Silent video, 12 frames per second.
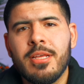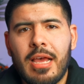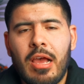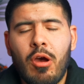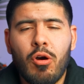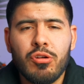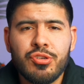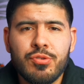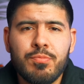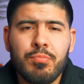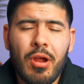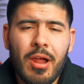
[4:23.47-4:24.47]
that costs
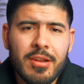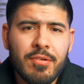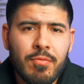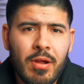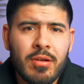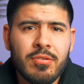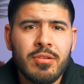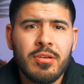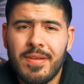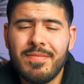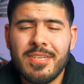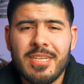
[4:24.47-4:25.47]
you probably around
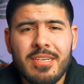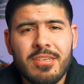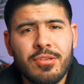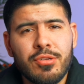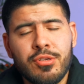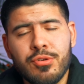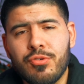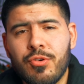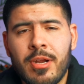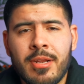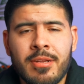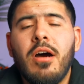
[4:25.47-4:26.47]
15 to 2 grand.